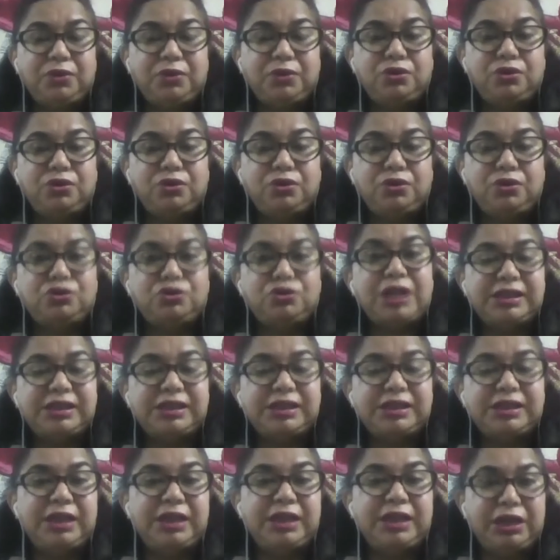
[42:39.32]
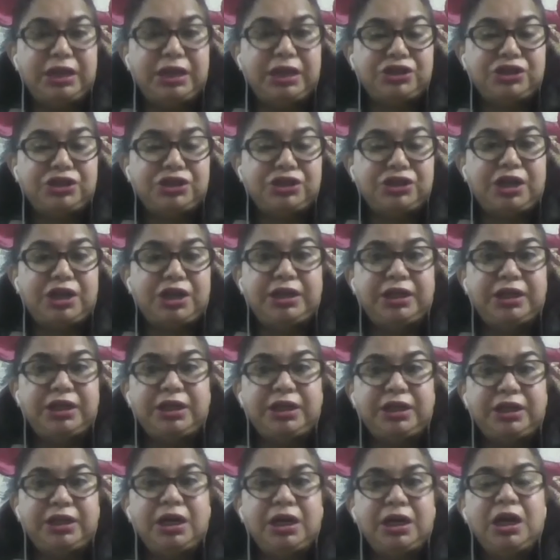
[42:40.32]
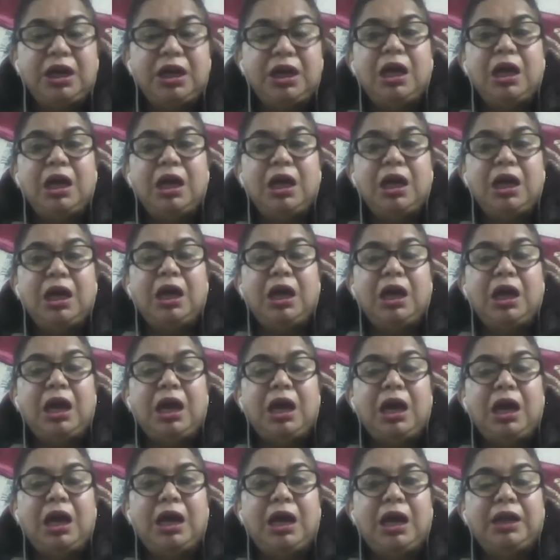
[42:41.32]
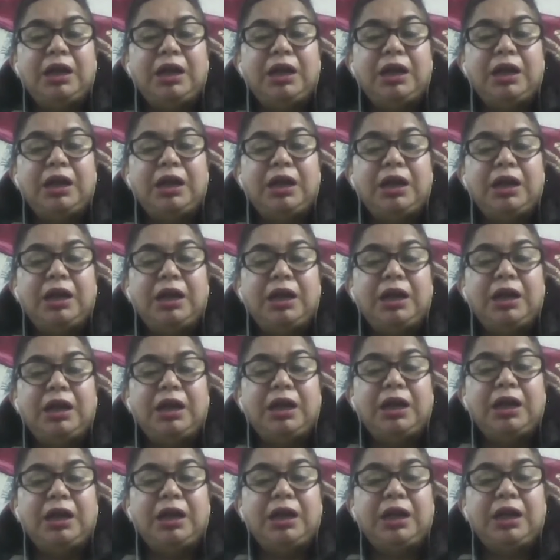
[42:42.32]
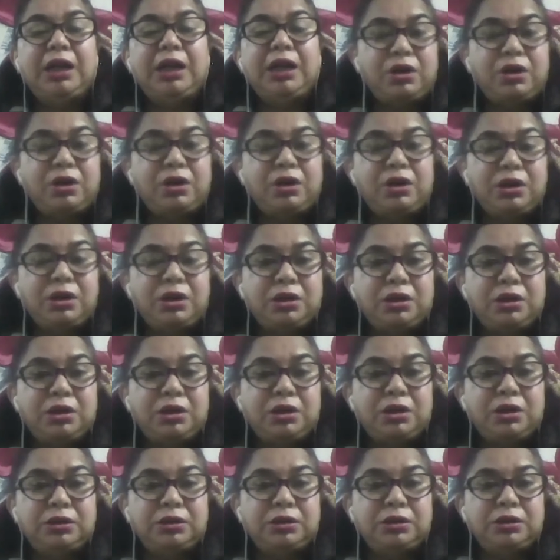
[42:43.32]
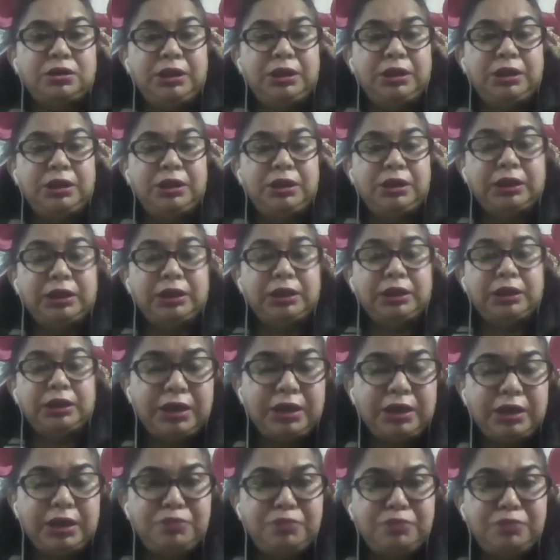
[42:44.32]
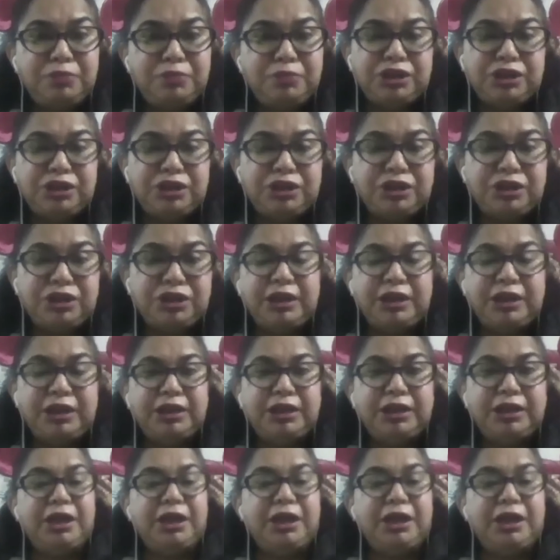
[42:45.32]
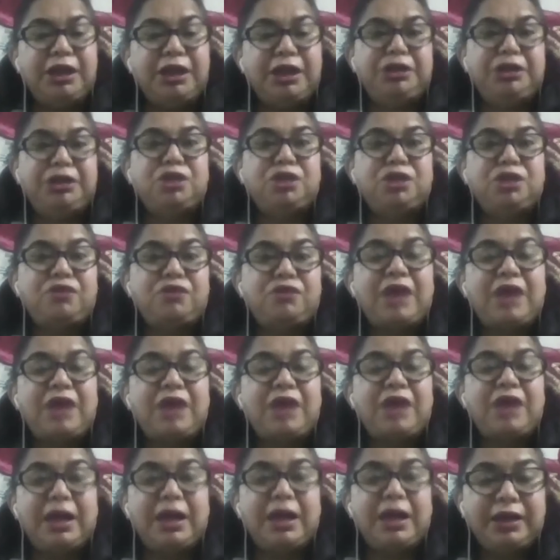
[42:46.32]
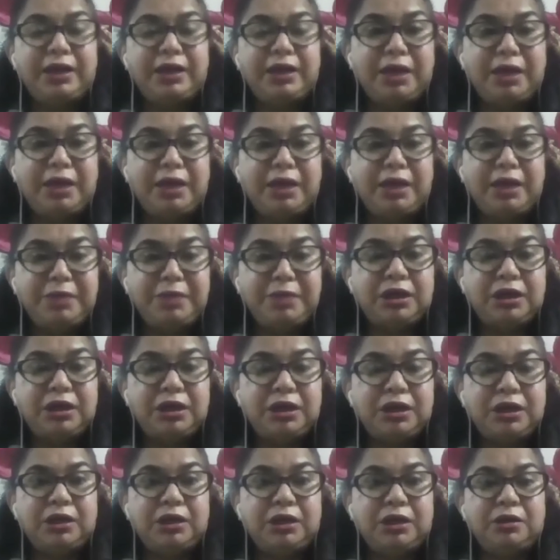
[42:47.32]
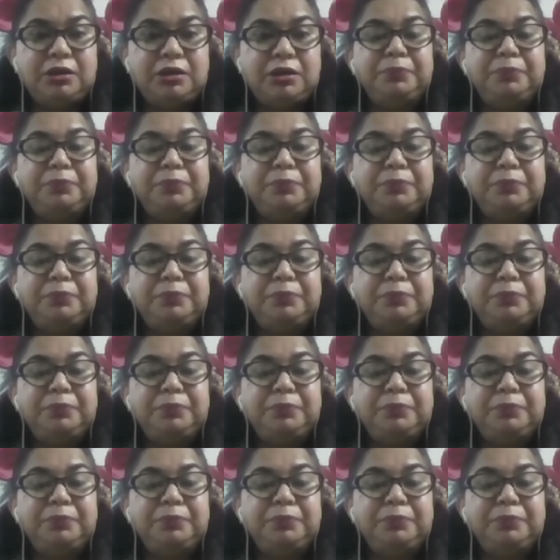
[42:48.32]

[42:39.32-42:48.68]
So that's the English criteria. And for the other admission criteria in terms of academic, the